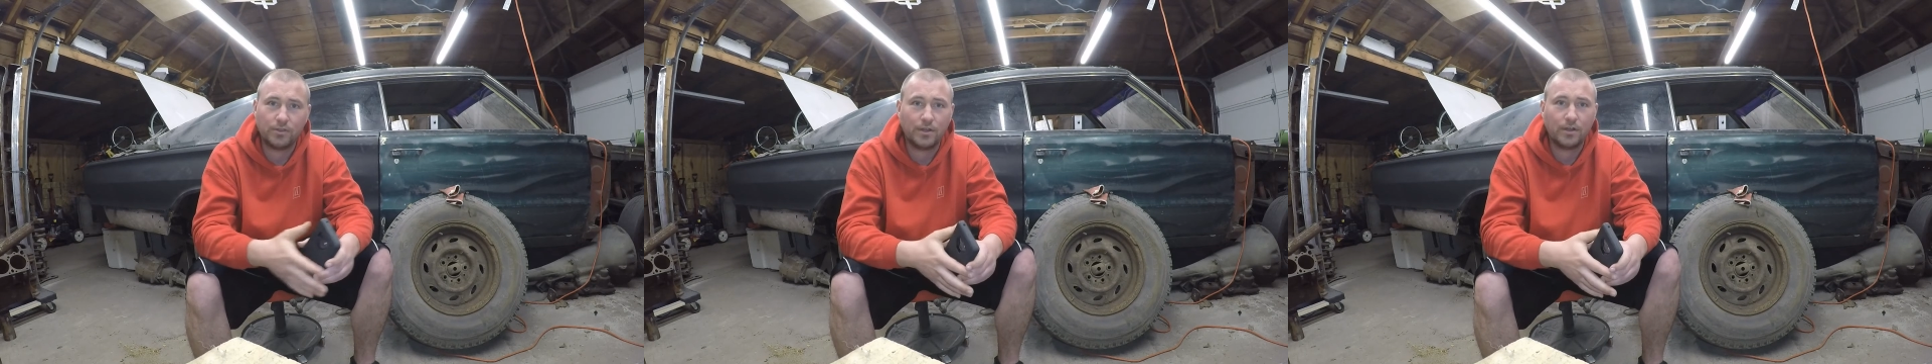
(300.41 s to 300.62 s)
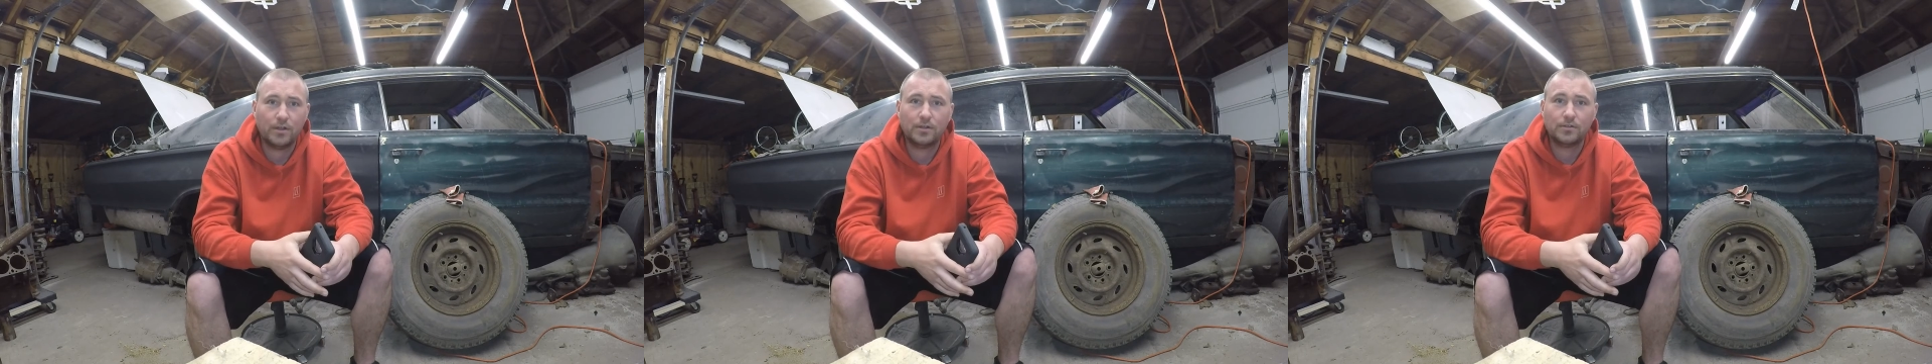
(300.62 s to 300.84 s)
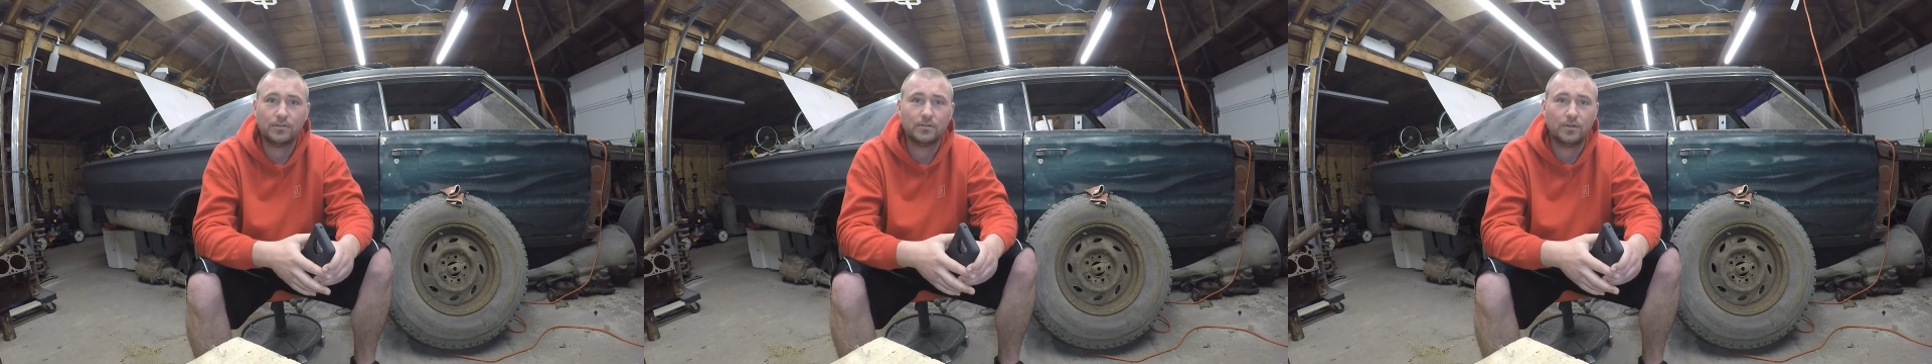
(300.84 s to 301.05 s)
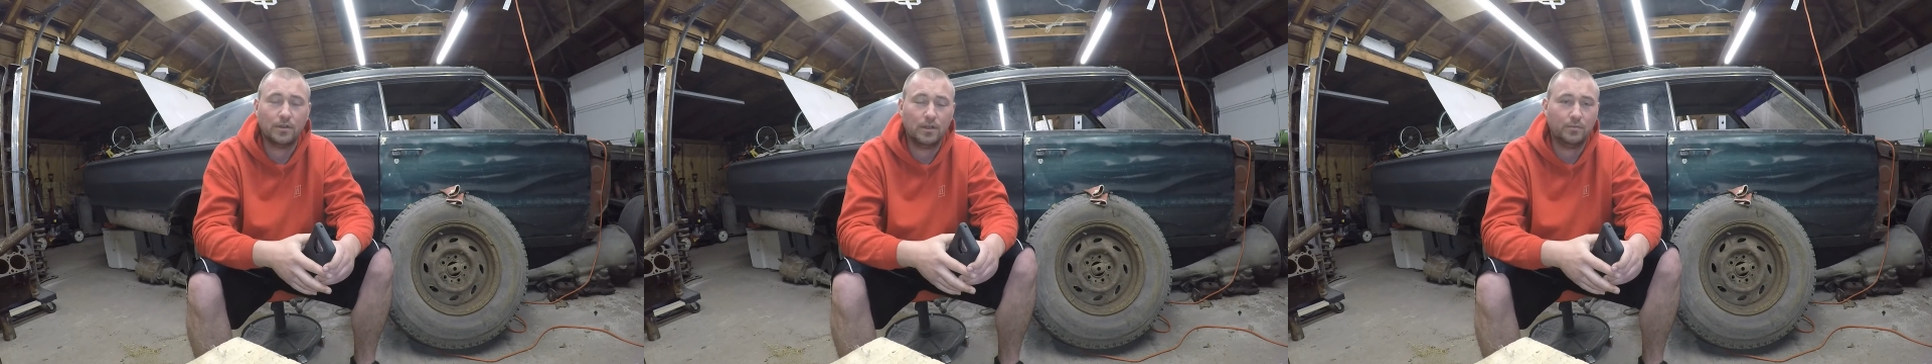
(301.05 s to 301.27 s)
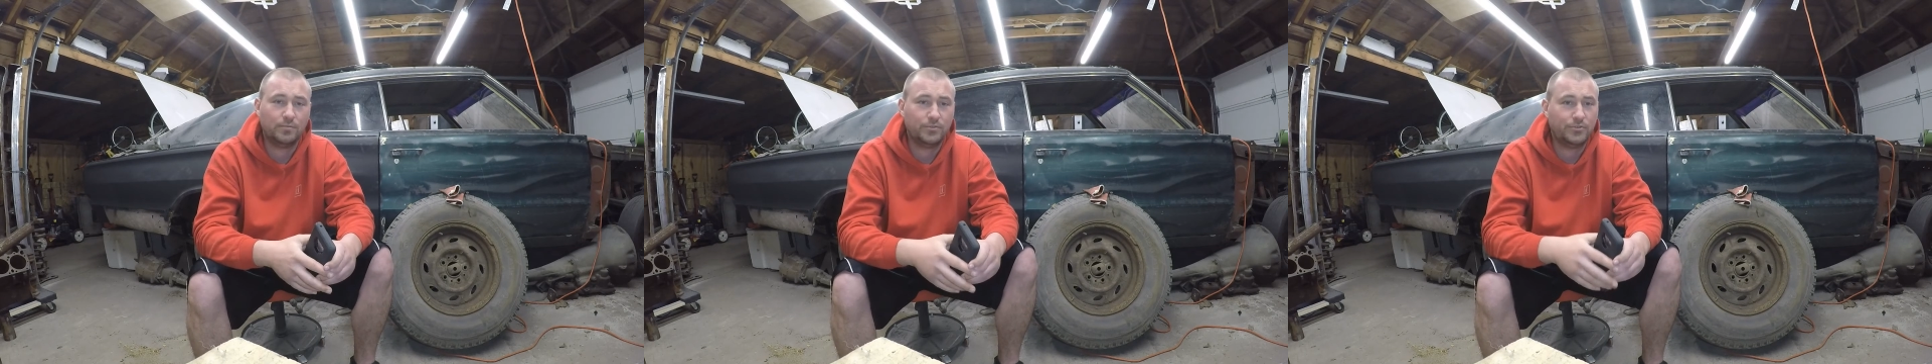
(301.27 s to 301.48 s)
there,
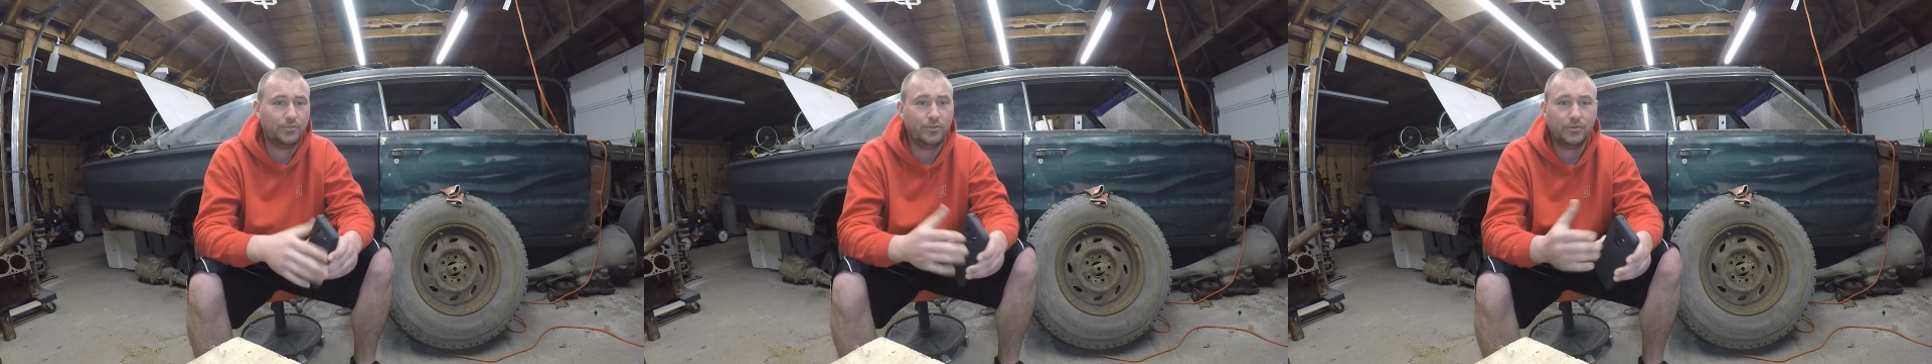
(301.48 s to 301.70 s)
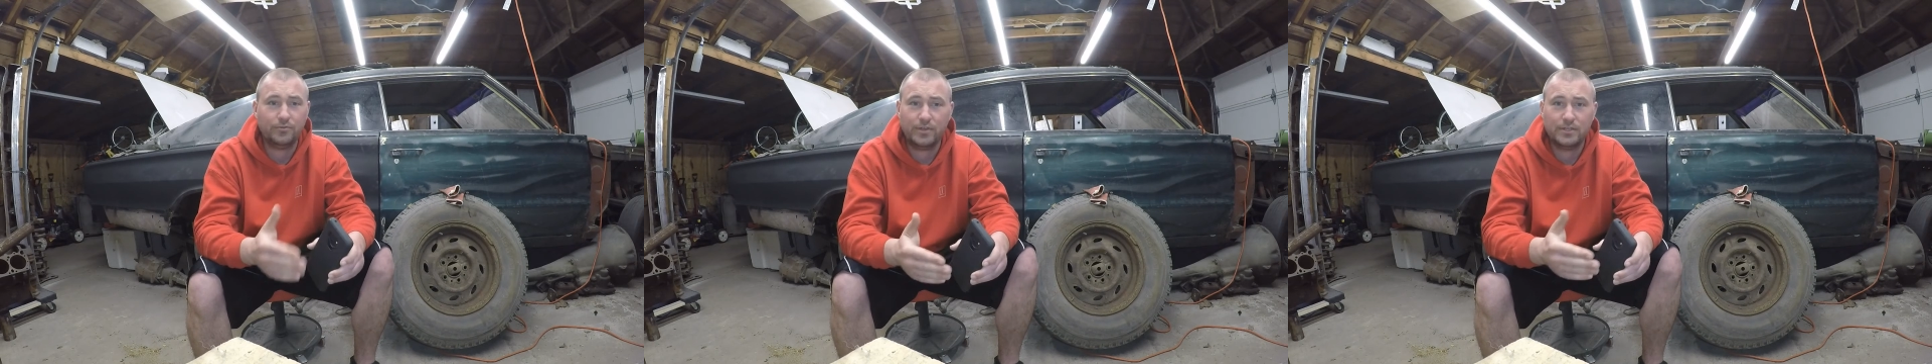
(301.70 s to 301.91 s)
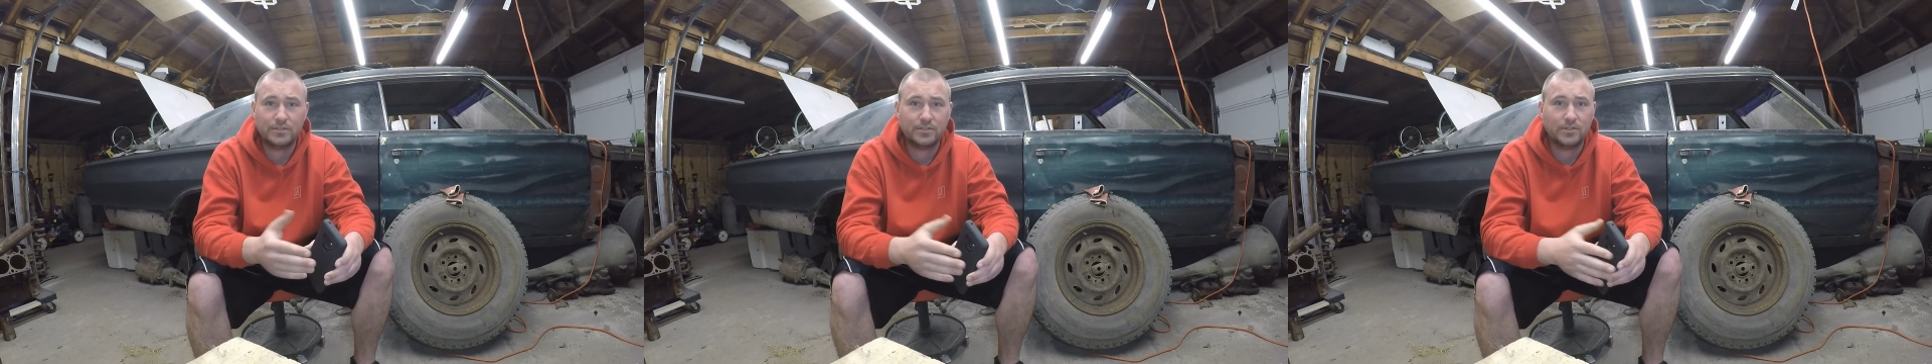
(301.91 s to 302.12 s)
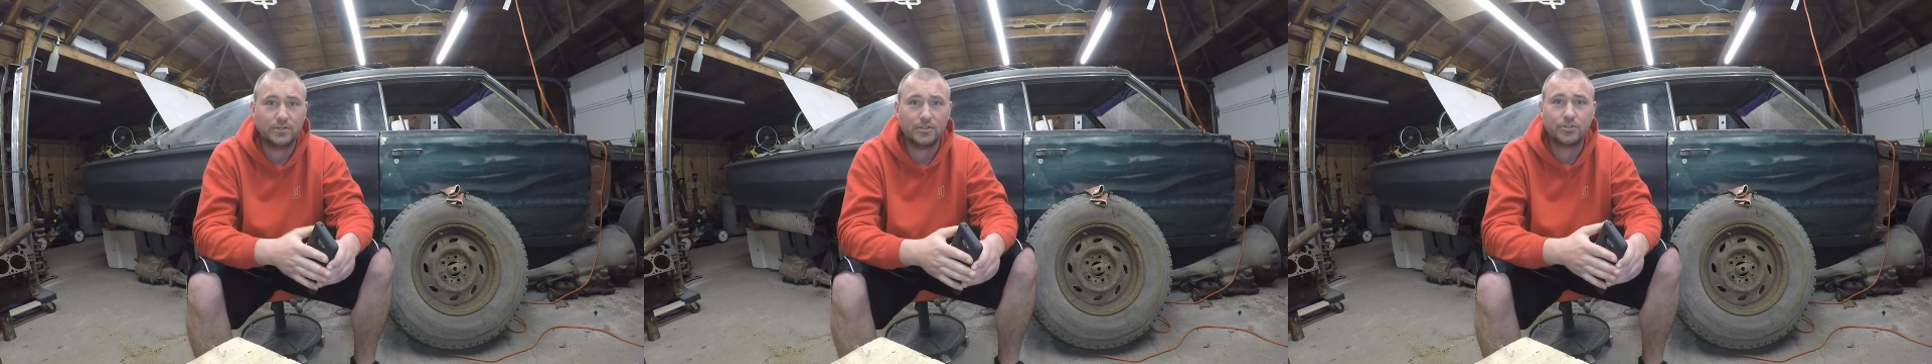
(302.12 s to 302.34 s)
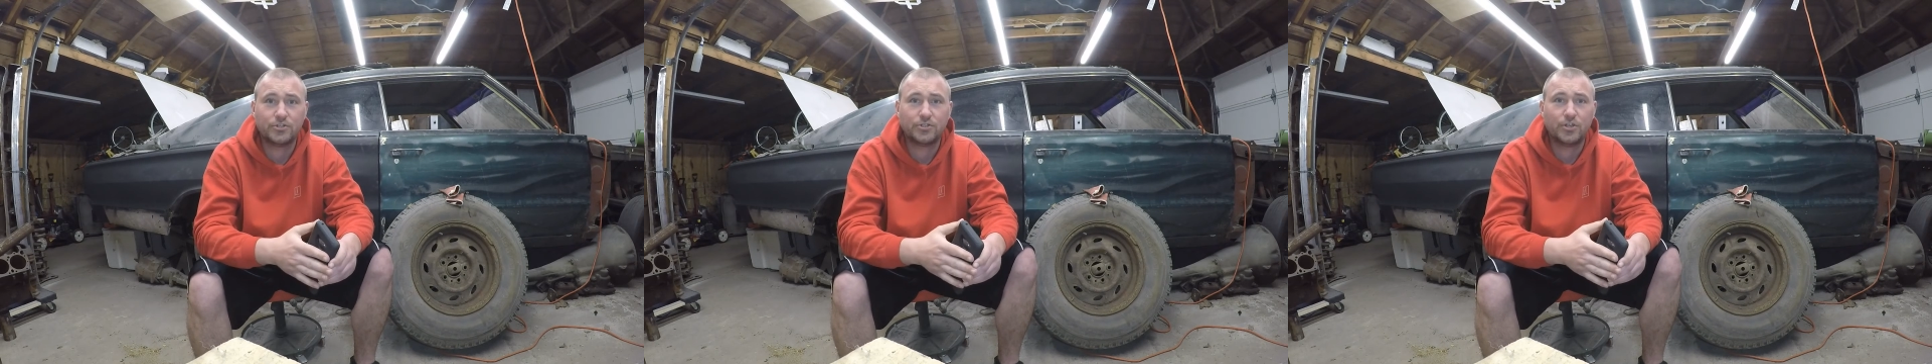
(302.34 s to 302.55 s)
do your
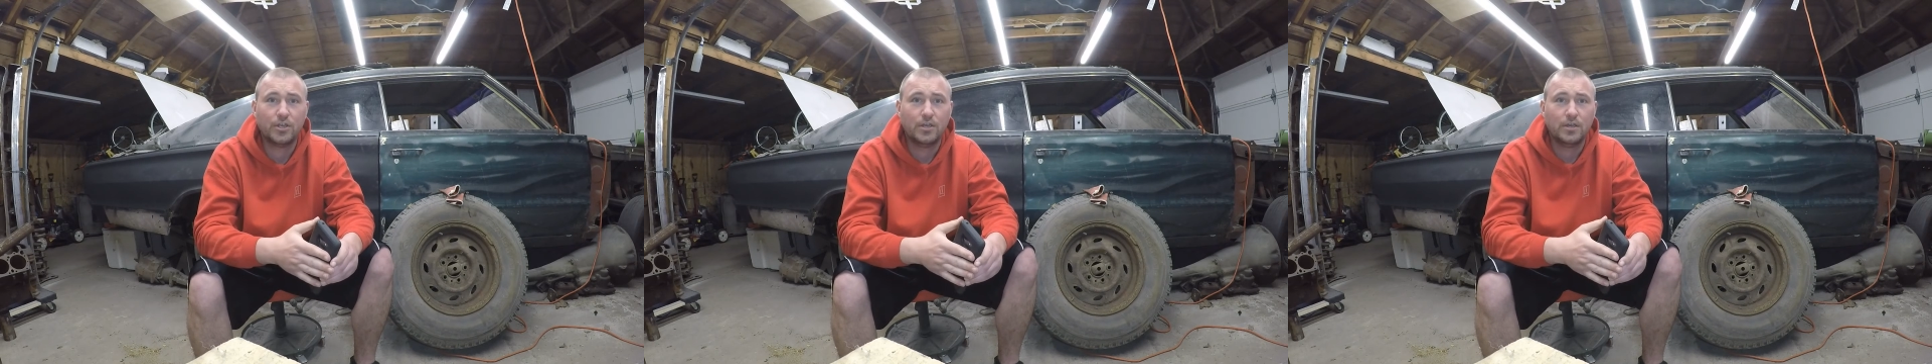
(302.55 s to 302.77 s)
research.